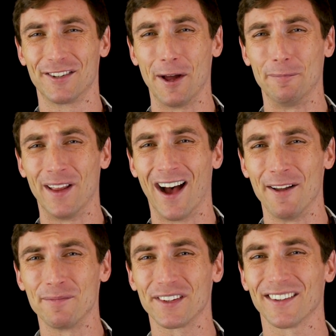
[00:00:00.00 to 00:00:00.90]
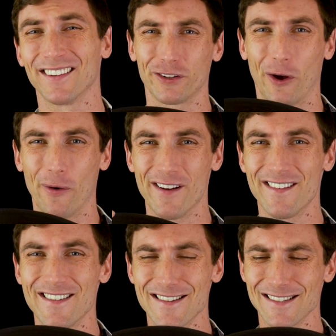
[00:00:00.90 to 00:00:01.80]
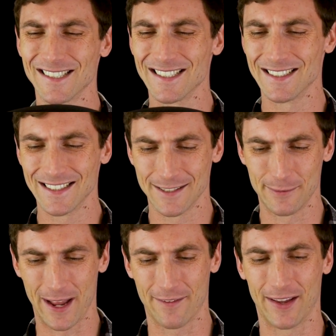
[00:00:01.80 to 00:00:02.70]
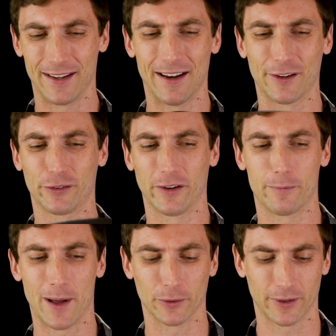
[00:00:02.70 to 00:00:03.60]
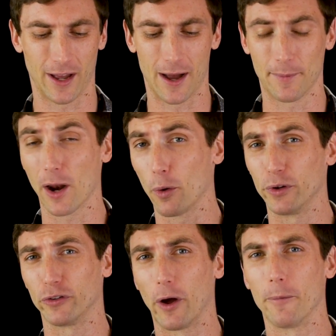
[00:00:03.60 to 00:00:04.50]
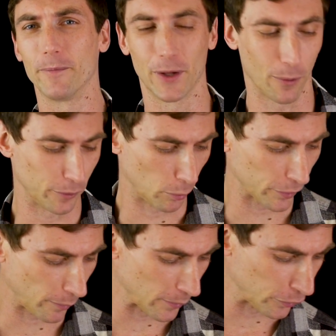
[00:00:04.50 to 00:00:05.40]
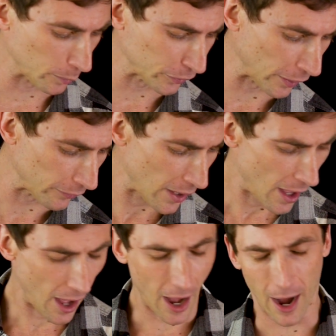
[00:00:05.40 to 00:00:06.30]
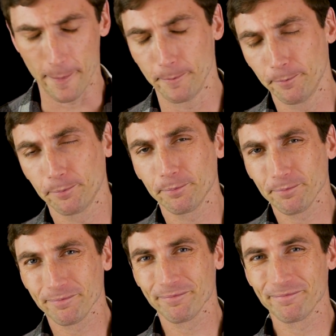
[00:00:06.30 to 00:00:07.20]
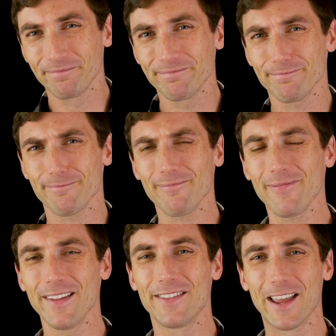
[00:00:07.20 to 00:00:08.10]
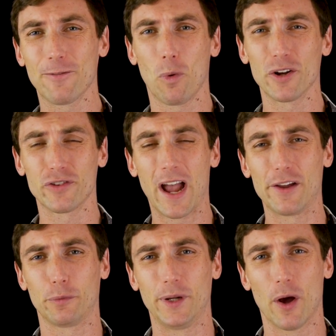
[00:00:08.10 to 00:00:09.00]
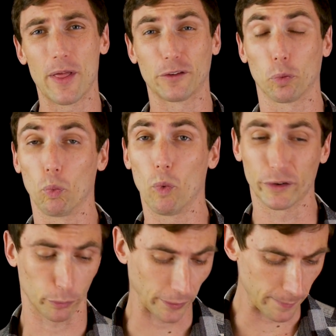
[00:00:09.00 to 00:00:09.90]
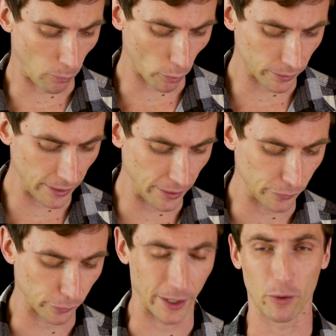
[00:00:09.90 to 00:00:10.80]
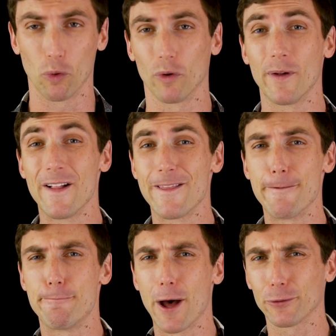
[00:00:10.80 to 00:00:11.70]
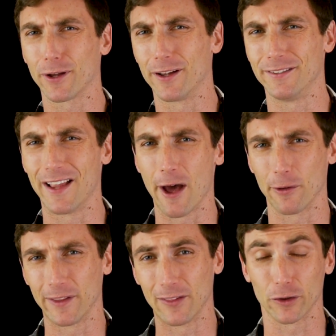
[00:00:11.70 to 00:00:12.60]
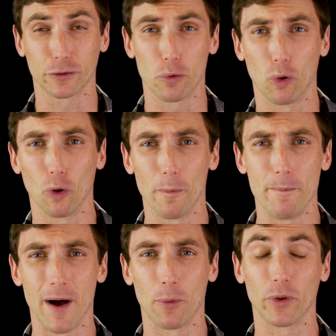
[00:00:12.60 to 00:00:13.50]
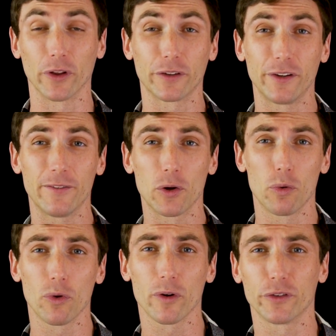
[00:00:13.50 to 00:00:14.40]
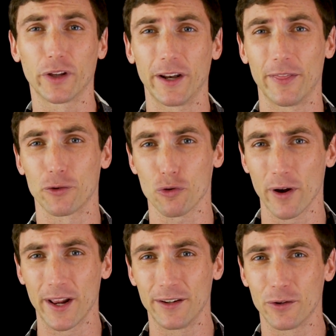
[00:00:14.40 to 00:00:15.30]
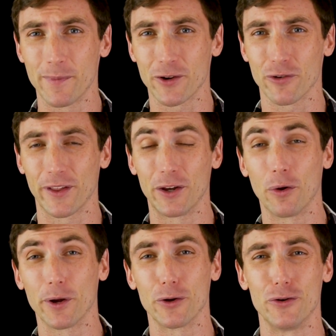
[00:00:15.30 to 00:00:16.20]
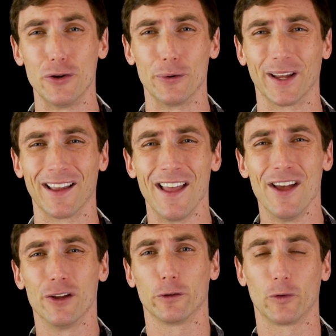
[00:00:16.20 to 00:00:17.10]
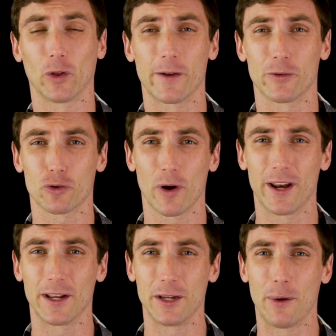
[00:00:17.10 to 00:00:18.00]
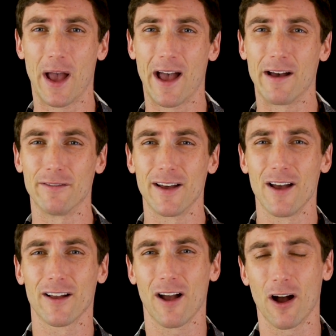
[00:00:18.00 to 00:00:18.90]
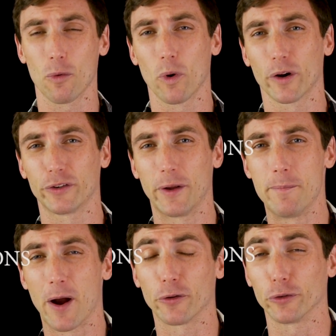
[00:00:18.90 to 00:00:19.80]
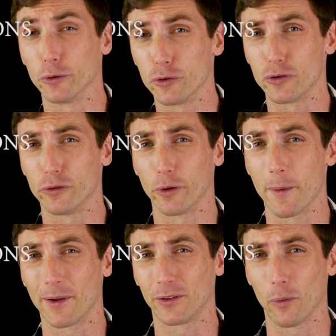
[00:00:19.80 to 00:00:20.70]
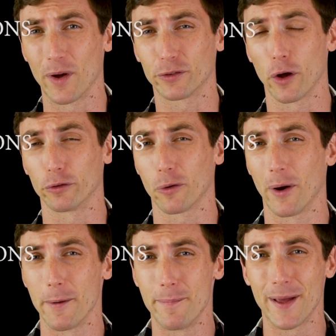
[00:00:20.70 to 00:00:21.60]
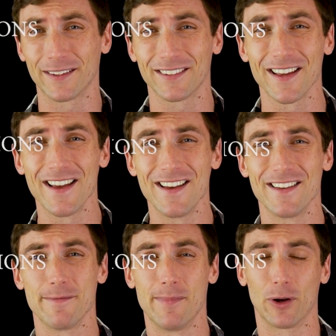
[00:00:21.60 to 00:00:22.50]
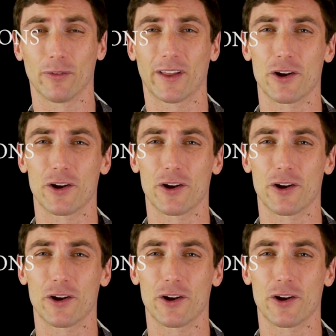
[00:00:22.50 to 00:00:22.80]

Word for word: sometimes. So we have a nice stiff belt. Uh, not always though. You don't always want something super stiff. Um, Thank you for watching, guys. We know that's what's really important is looking cool. The belt undoubtedly looks cool, but what looks even cooler is getting the training to make sure that you know what you're doing. So if you're looking for training, you have Cogworks and Bear Solutions who come out to the West Coast quite a bit. Middle of the